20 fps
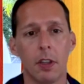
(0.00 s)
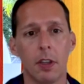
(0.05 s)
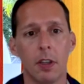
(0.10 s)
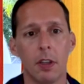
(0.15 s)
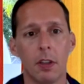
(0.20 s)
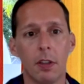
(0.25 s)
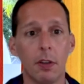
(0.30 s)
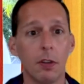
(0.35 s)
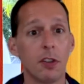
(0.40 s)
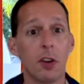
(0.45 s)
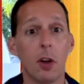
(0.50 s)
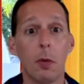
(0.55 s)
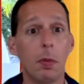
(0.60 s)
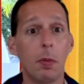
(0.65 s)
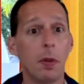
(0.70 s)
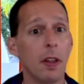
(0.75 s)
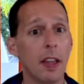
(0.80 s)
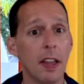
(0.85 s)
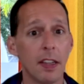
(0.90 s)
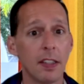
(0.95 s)
There's no
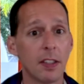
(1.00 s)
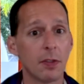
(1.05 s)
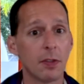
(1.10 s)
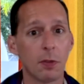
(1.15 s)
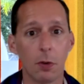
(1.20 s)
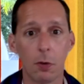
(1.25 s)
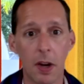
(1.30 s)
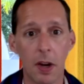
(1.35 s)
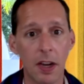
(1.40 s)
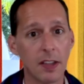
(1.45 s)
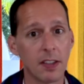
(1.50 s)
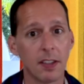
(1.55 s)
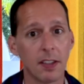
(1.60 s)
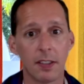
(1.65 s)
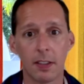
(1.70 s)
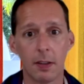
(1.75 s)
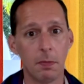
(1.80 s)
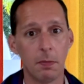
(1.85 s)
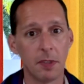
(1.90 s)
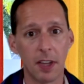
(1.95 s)
place for
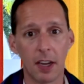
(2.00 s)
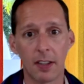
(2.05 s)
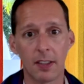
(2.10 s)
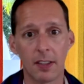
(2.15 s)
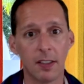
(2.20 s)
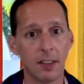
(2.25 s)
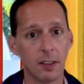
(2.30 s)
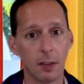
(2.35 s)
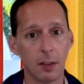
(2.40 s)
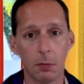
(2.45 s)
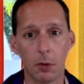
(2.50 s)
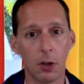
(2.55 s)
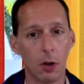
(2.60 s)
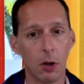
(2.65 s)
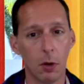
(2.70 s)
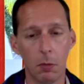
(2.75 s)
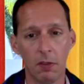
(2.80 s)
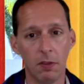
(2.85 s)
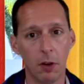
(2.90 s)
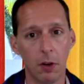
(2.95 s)
racism, sexism, or
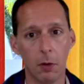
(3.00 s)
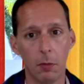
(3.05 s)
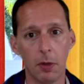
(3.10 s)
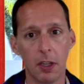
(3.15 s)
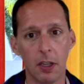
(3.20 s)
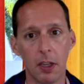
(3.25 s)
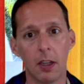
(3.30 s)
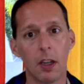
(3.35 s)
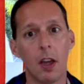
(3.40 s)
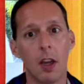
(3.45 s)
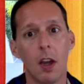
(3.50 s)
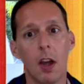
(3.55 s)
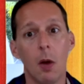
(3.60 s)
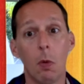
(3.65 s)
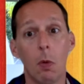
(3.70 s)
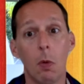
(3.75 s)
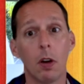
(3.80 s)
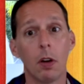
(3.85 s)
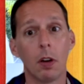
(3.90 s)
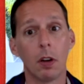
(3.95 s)
homophobia.
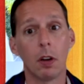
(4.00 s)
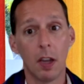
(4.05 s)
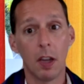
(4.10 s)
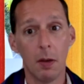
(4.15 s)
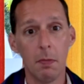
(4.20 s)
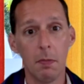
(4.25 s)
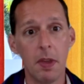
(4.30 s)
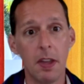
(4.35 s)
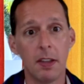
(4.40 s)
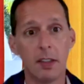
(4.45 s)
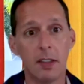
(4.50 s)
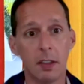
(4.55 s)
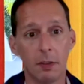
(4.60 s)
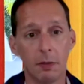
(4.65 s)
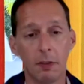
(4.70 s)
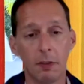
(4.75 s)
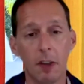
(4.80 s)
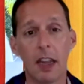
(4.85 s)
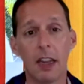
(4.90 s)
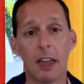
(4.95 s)
We're committed to
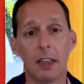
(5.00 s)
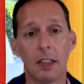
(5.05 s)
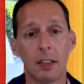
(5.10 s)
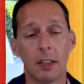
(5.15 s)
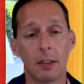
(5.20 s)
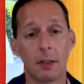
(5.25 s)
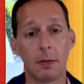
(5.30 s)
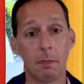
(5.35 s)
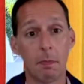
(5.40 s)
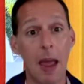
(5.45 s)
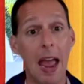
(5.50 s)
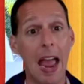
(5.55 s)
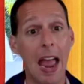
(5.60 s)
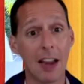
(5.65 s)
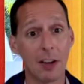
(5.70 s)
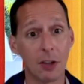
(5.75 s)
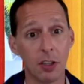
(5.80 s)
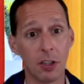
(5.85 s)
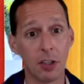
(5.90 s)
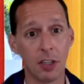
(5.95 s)
fight
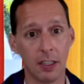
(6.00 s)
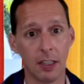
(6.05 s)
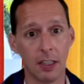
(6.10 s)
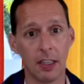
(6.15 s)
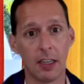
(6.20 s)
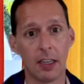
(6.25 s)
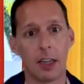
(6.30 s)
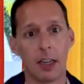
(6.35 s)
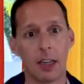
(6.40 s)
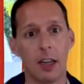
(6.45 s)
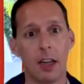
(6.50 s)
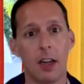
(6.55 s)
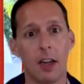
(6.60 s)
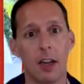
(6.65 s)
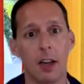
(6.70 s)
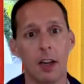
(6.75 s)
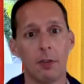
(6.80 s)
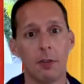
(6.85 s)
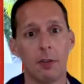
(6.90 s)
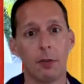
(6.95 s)
passionately
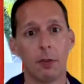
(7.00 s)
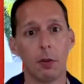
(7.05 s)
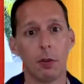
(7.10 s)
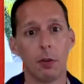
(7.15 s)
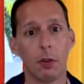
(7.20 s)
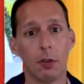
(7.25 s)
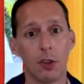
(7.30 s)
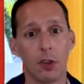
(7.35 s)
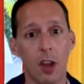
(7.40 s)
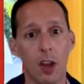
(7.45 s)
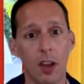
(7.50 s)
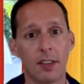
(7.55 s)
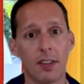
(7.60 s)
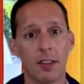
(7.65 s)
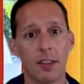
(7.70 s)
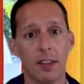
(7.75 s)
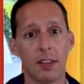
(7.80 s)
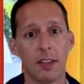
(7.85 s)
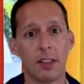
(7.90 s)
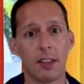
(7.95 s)
for
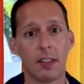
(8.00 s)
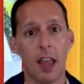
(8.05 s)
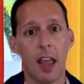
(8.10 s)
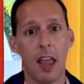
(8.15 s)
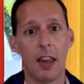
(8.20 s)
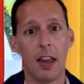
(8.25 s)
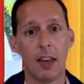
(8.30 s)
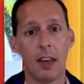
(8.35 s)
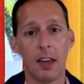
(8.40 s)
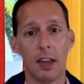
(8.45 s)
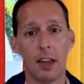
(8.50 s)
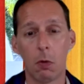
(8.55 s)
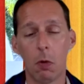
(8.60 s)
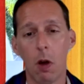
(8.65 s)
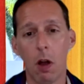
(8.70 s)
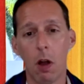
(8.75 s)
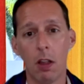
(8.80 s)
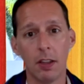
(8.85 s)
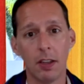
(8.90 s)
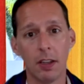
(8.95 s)
justice and
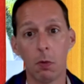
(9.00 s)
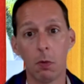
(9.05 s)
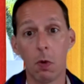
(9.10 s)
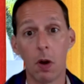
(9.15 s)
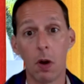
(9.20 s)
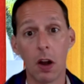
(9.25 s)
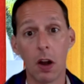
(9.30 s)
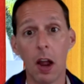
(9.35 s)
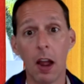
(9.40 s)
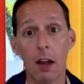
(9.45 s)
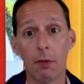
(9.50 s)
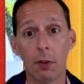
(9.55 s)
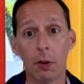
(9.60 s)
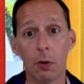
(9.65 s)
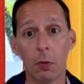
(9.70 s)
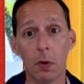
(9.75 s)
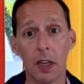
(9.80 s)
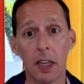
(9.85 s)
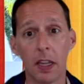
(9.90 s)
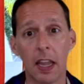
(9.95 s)
equality wherever
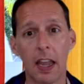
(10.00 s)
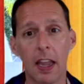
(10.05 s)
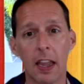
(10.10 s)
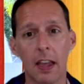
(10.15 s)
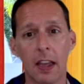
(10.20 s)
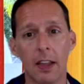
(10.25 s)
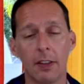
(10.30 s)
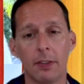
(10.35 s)
we can.